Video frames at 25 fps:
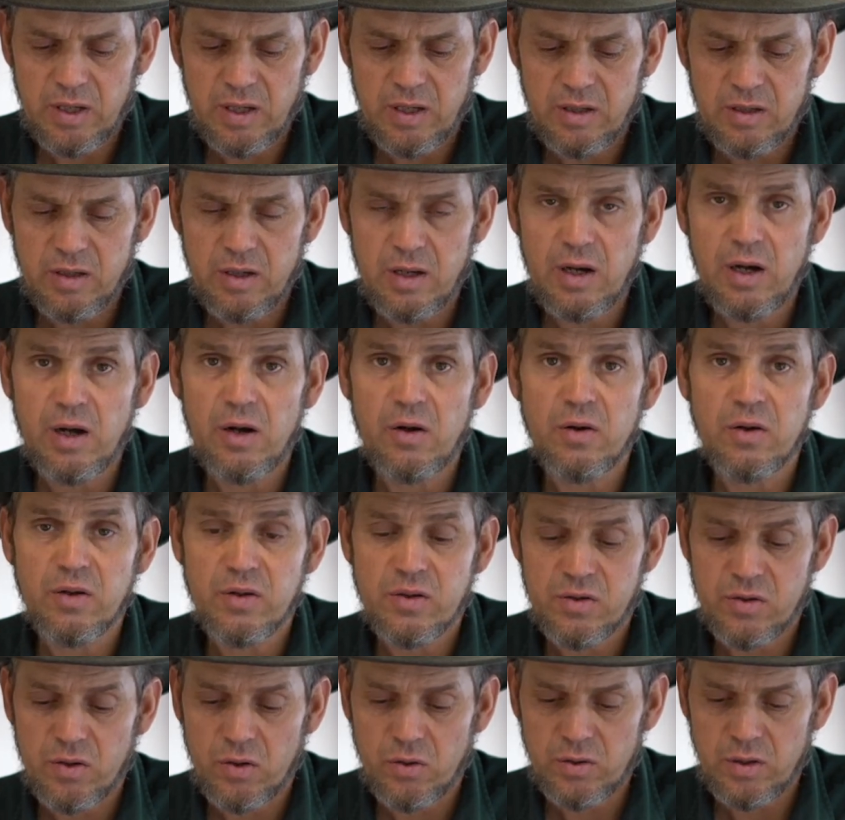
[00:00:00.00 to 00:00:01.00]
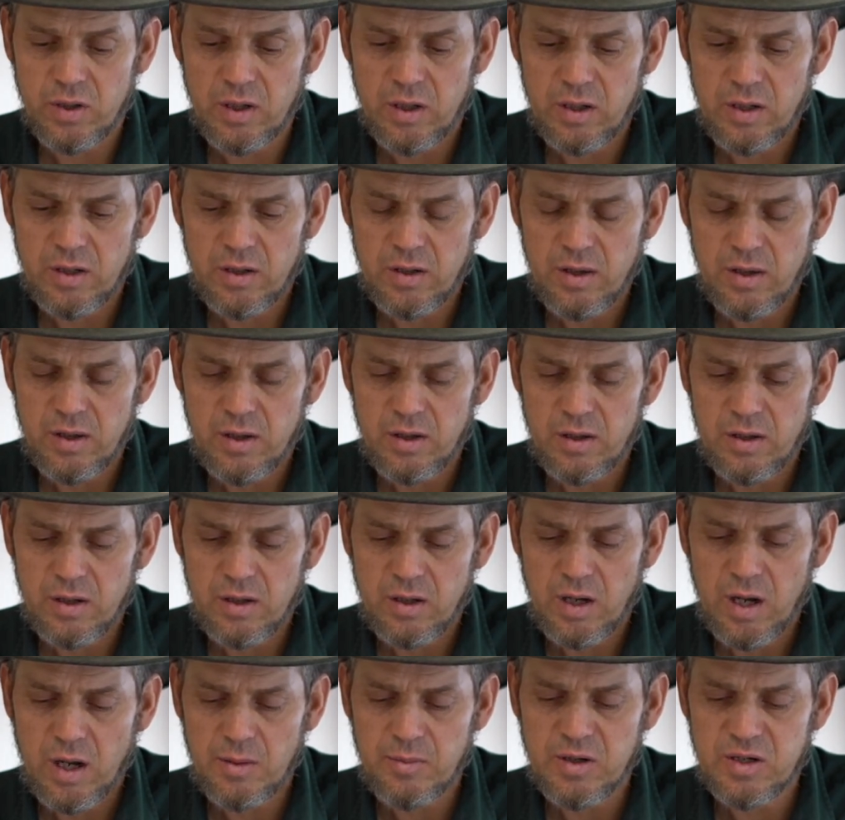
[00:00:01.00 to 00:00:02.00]
in Arizona,
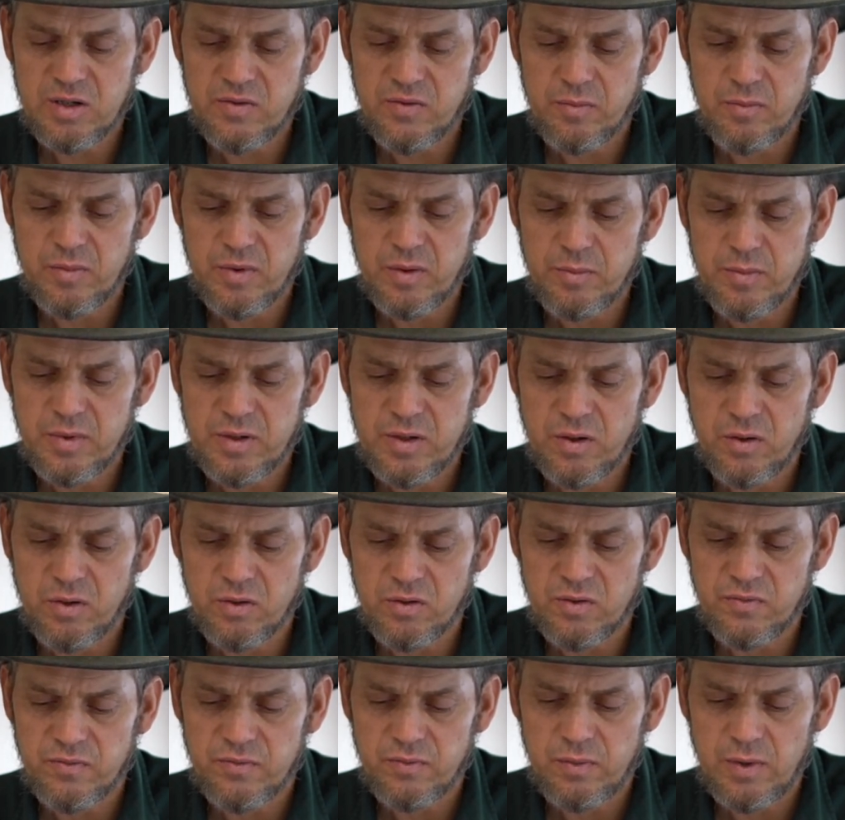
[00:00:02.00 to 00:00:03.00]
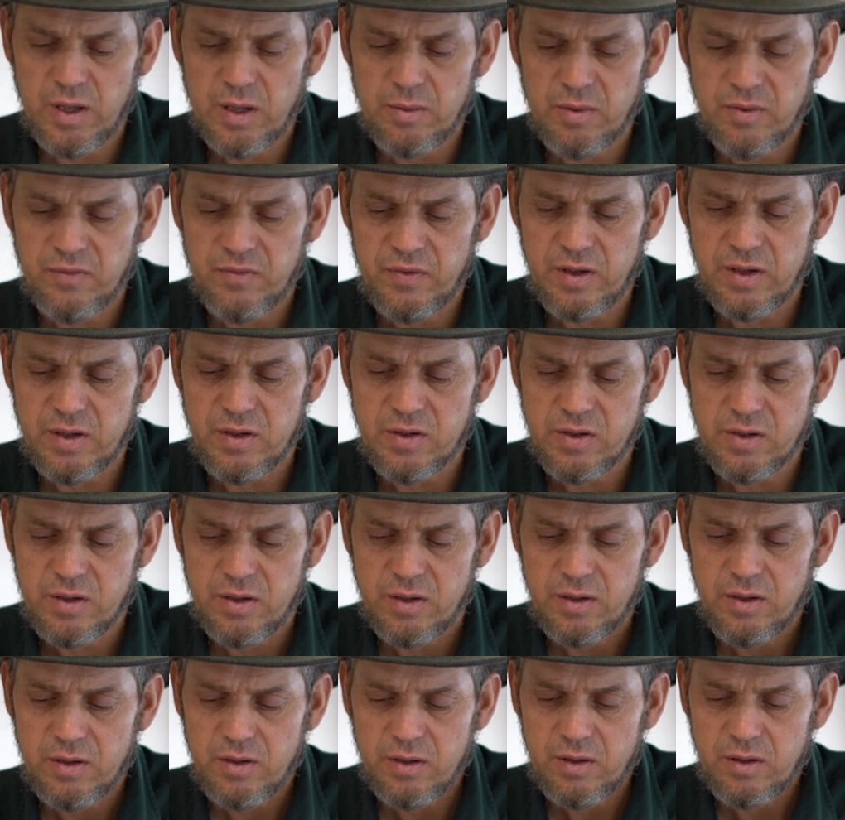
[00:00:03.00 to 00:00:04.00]
how much for materials and labor finished,
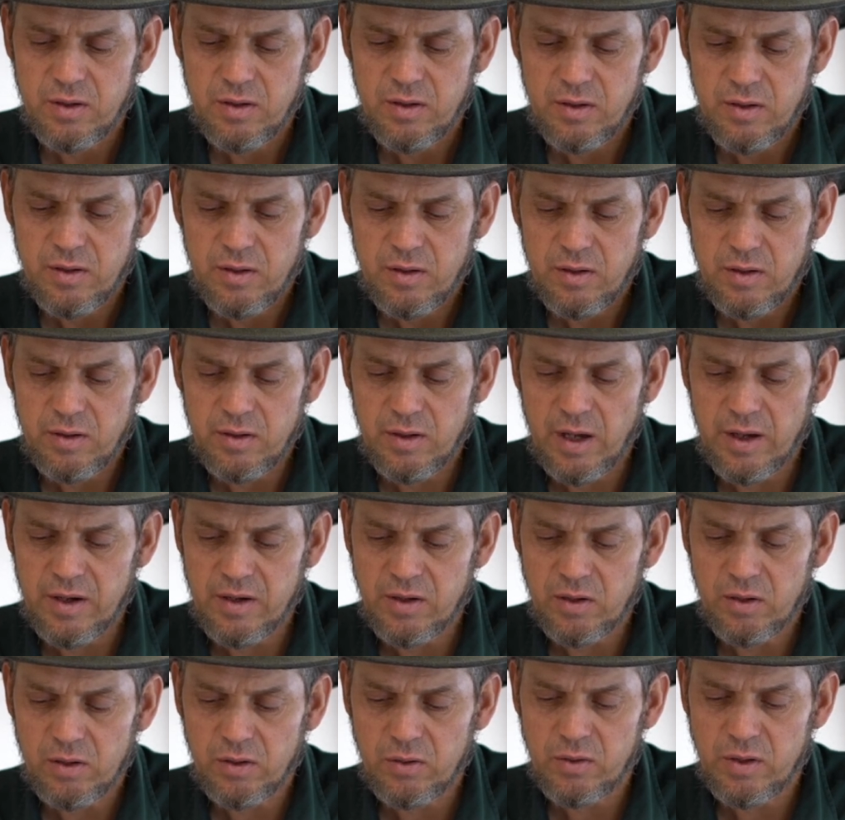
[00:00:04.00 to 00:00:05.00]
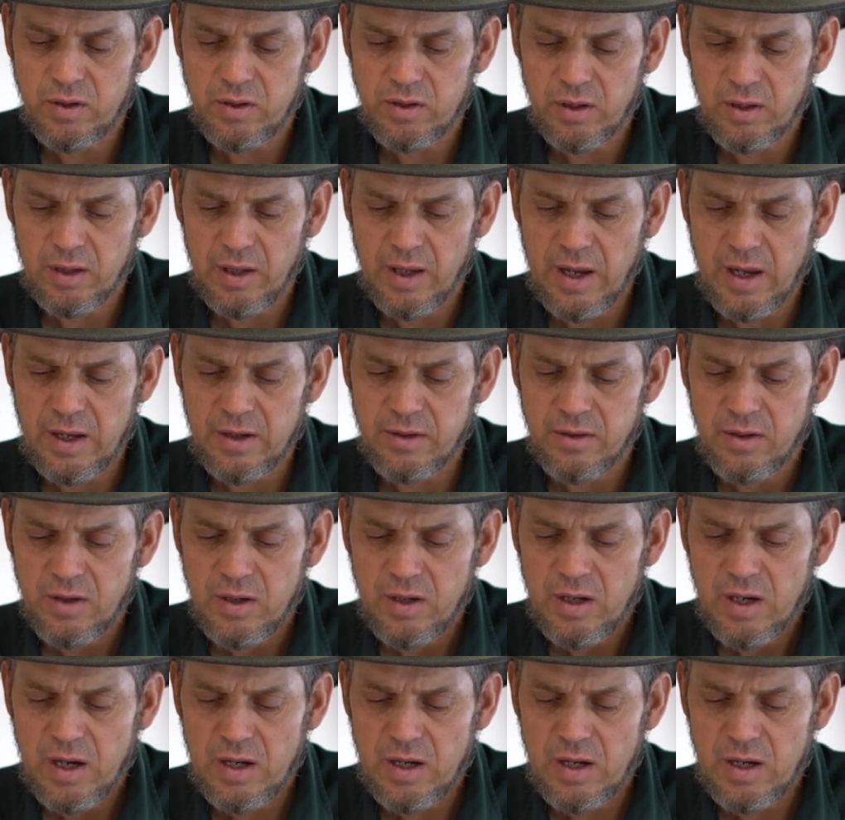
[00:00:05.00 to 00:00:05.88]
not including the land?